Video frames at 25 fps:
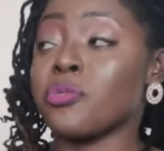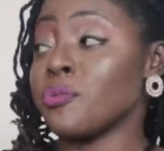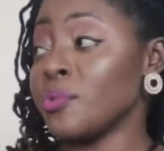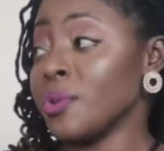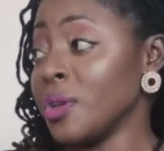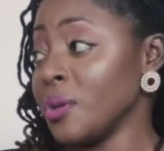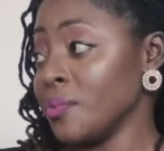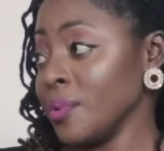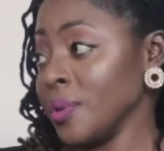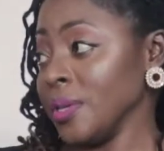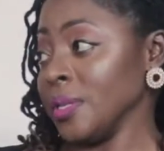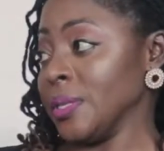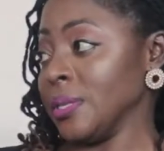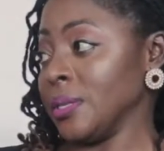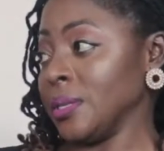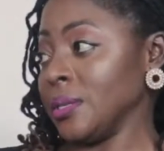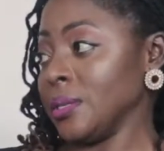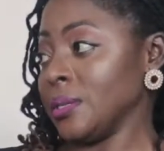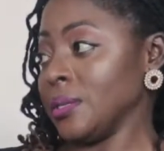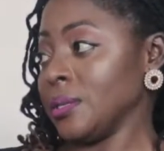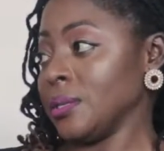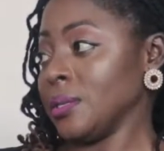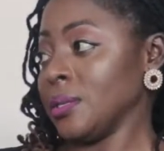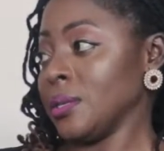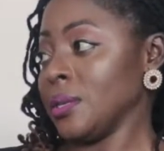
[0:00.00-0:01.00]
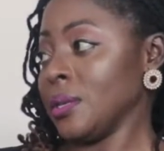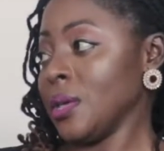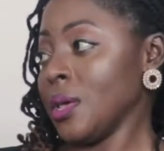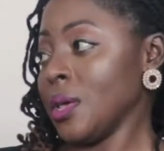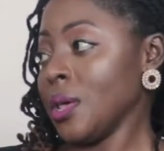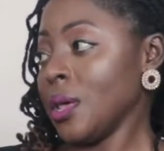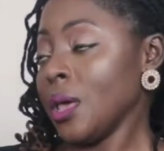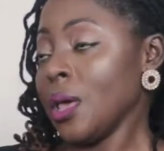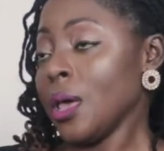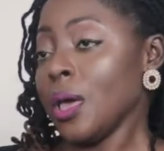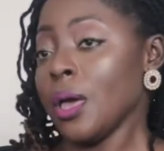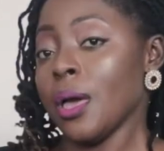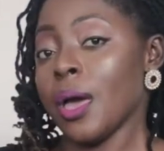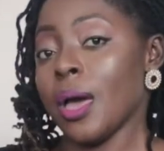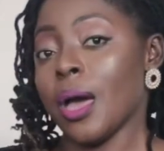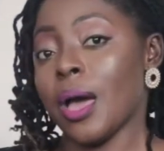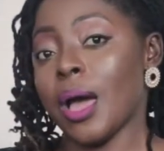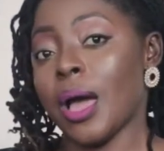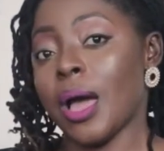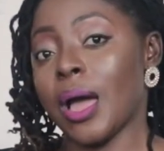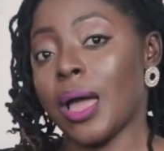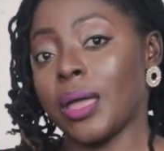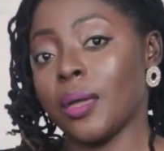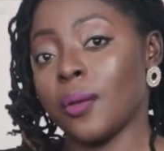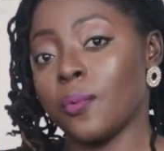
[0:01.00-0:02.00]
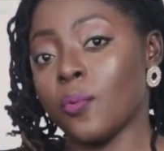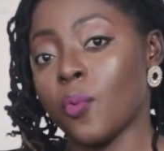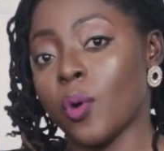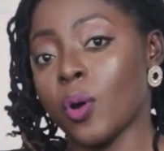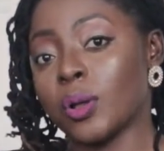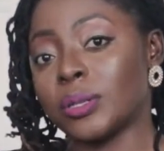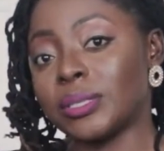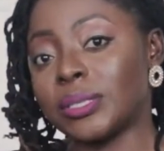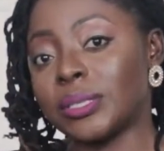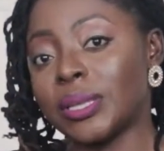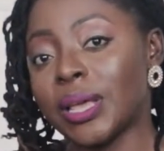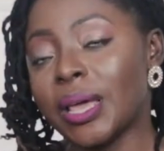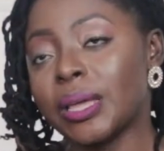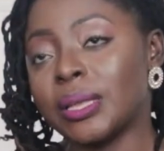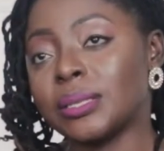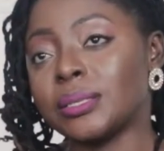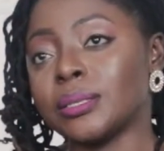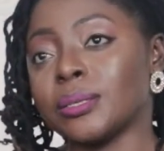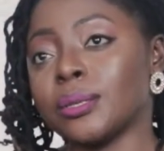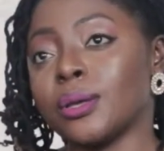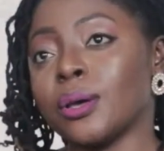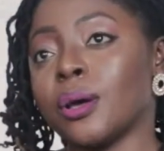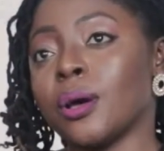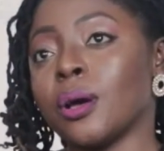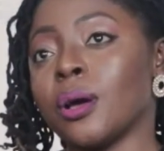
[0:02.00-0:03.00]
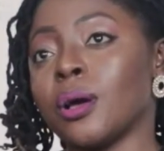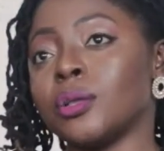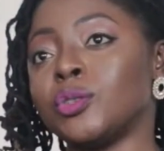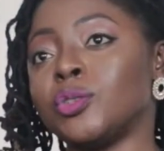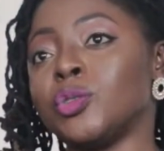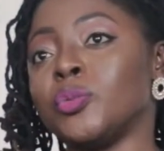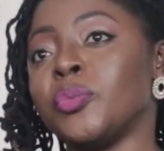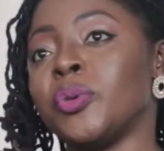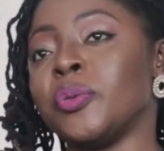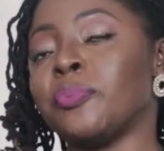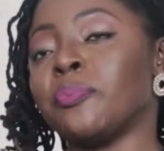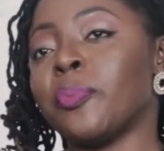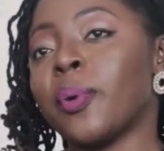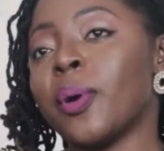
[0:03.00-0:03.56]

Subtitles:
3 reasons. I wanted to be